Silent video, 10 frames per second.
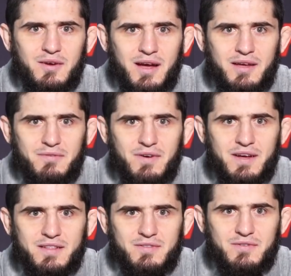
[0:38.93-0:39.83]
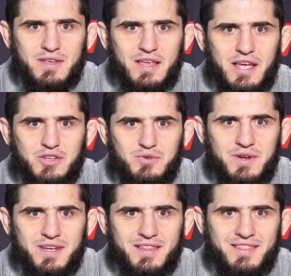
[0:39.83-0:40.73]
I fight catch
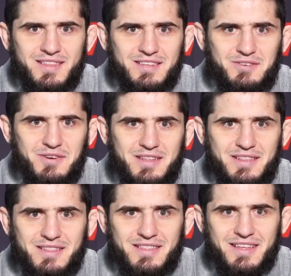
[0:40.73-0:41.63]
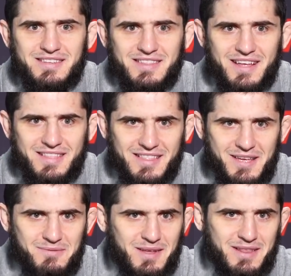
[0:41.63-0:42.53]
weight. That's why that, that
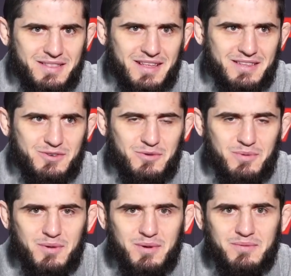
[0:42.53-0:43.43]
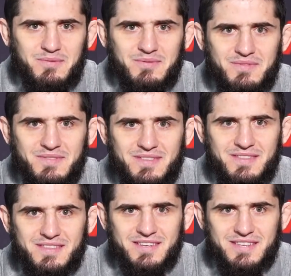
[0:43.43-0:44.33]
time not not so problem.
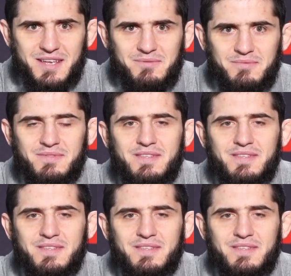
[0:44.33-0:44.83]
This time.